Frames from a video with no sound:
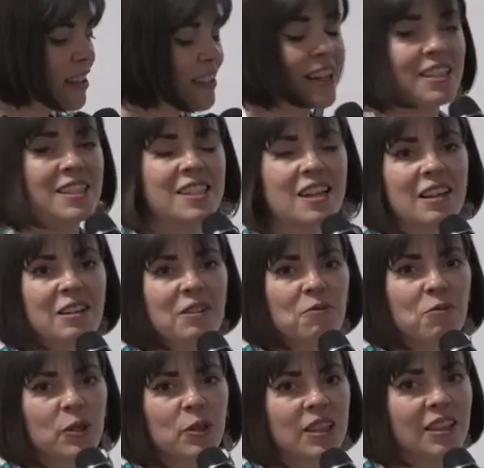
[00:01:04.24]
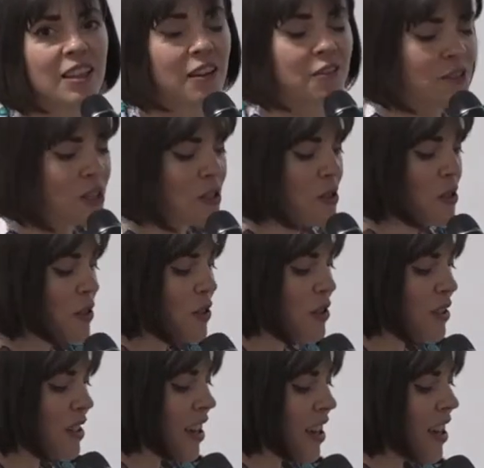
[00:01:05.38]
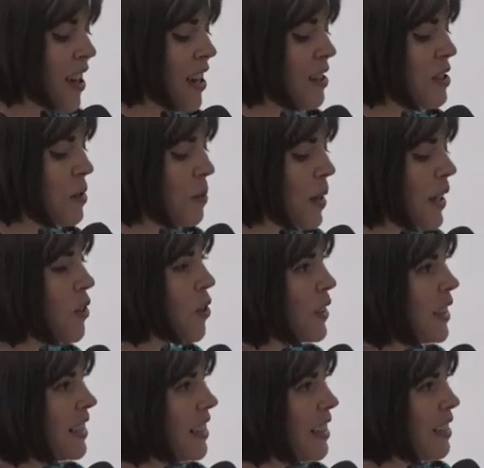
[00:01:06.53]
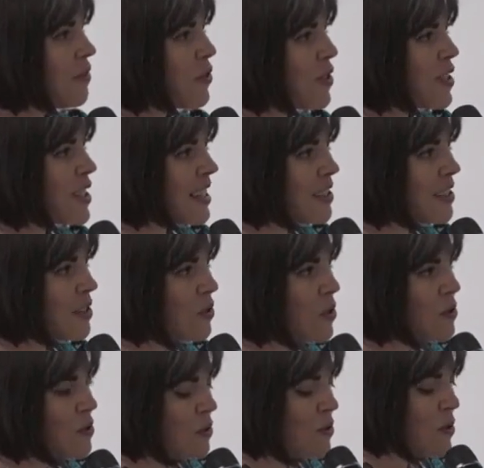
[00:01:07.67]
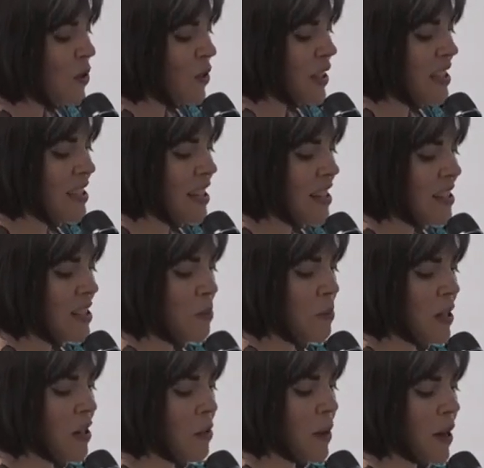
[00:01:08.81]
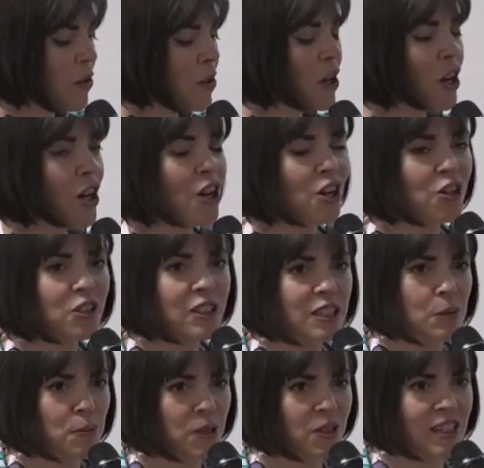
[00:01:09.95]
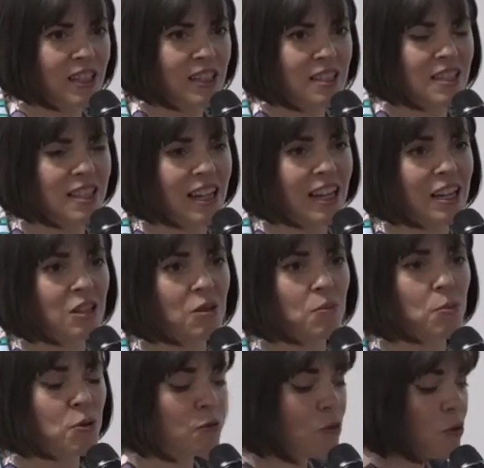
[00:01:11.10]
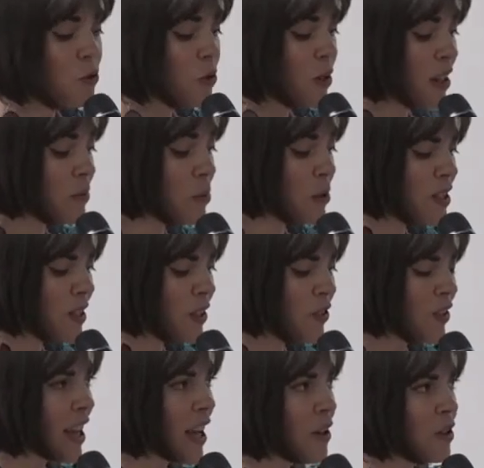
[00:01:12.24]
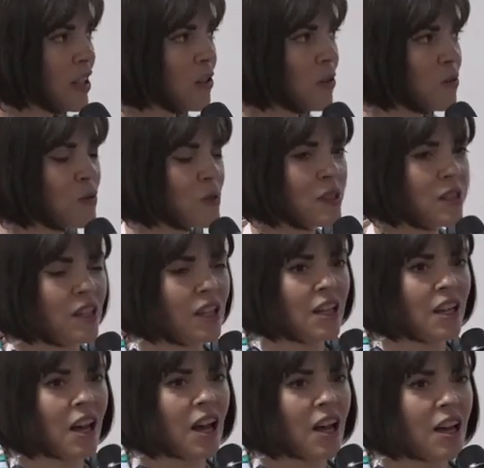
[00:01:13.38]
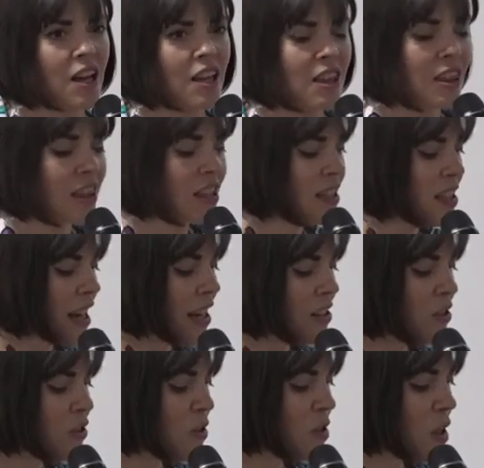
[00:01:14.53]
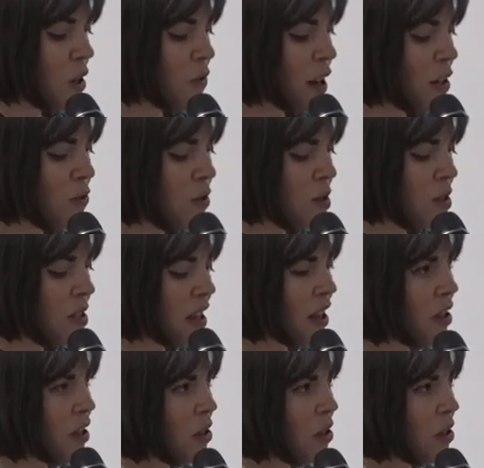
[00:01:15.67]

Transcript: Next, I would love to turn to my colleague Ivona Asensio, who's going to tell us a bit about her experience in Peru and particularly how they used the standards around